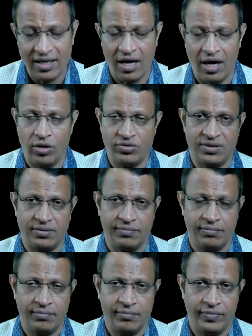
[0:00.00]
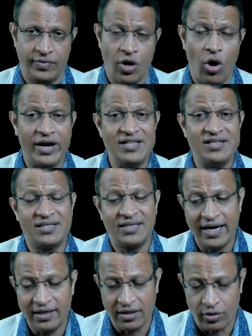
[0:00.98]
house or
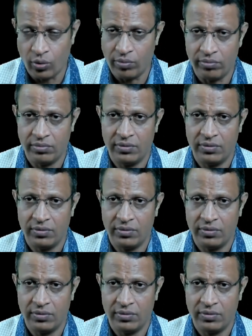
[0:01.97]
inside the room,